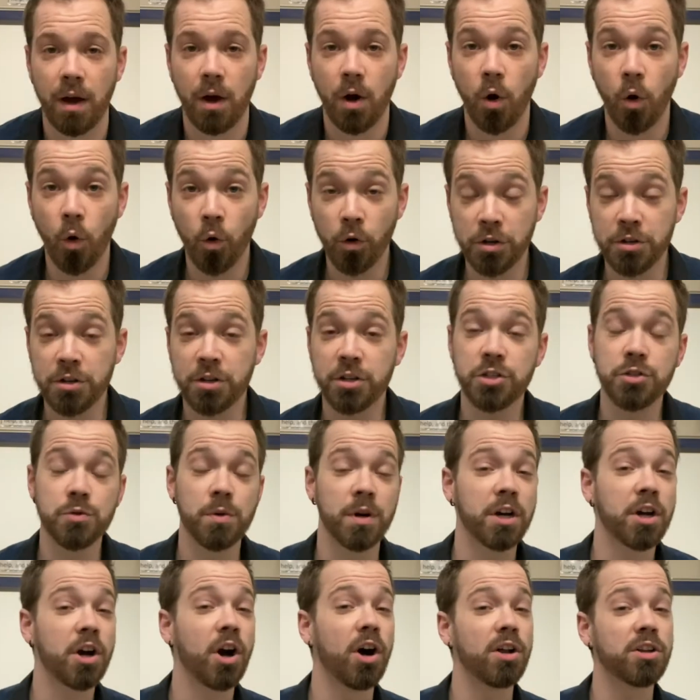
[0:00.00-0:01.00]
or you could do a
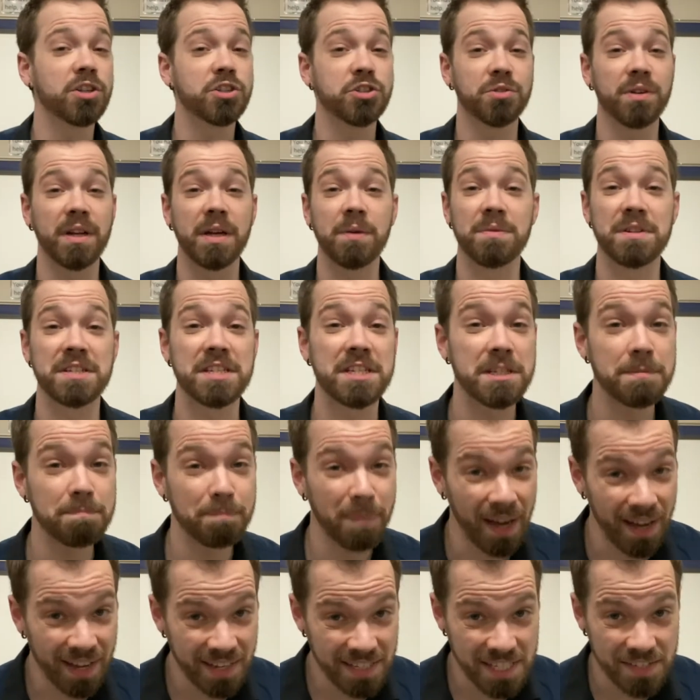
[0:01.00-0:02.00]
culturally
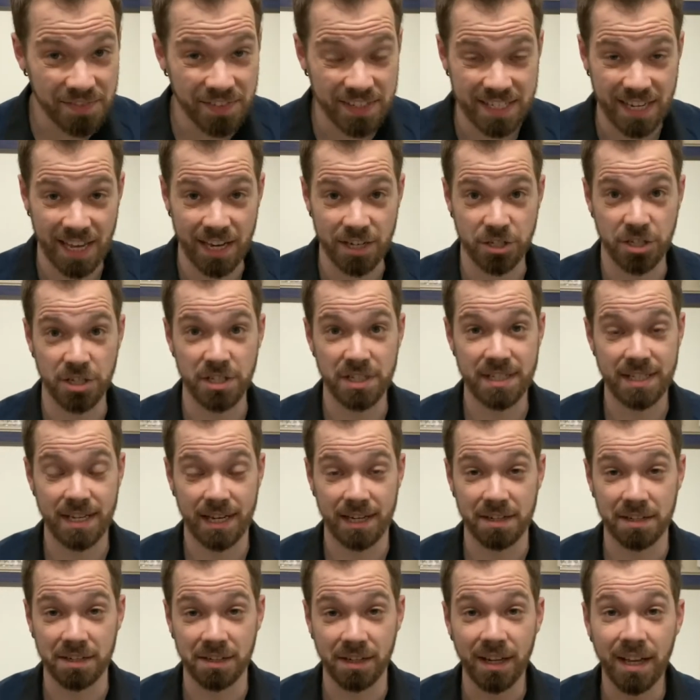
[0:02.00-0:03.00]
responsive attention
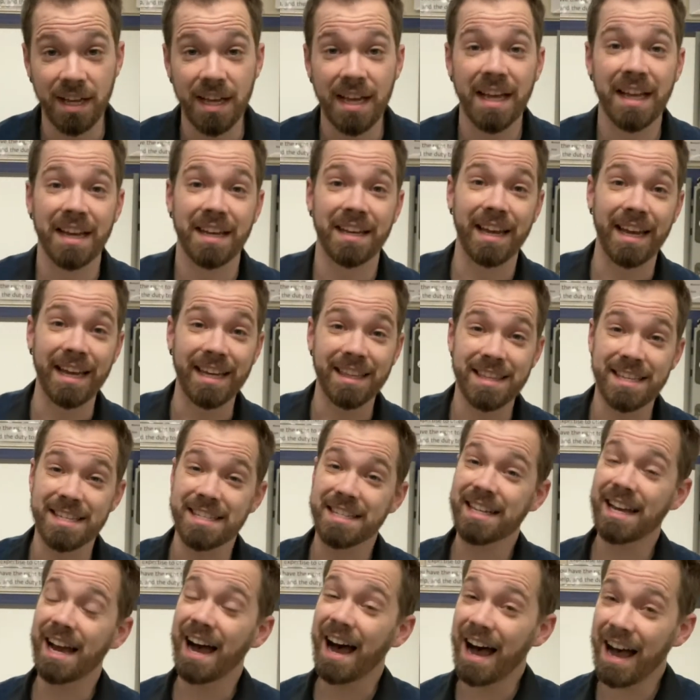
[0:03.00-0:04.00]
signal like this
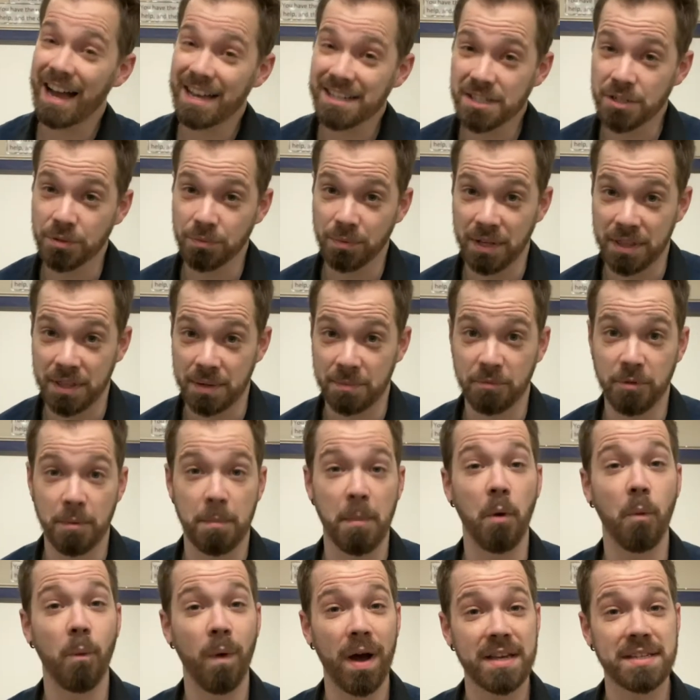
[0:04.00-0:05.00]
Kasa rhythm from a
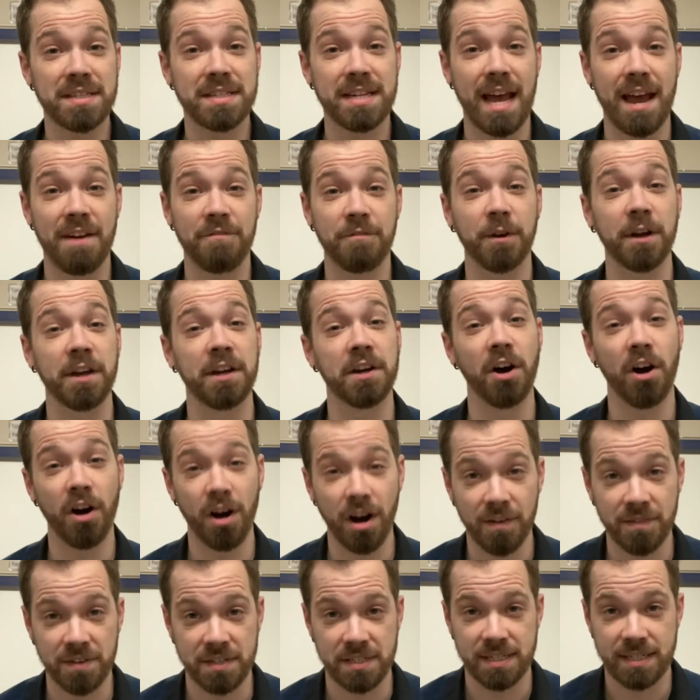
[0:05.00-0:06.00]
West African
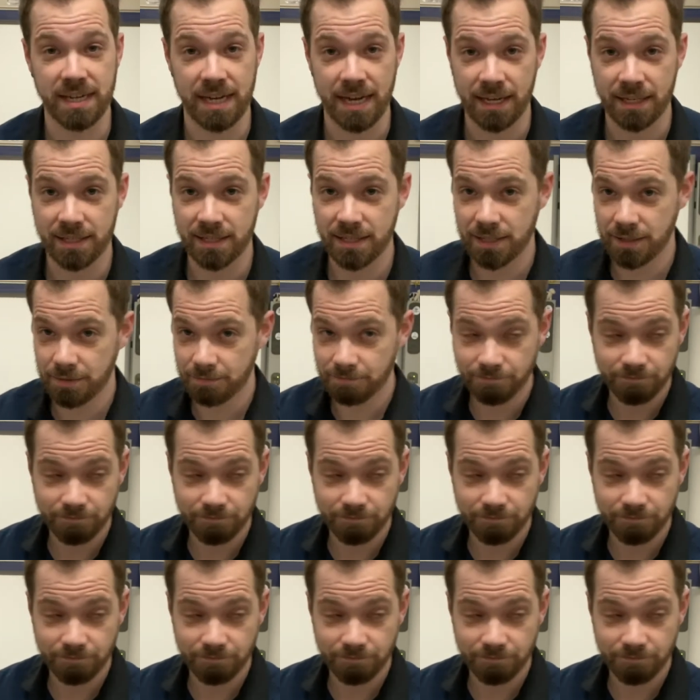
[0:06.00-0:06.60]
harvest dance.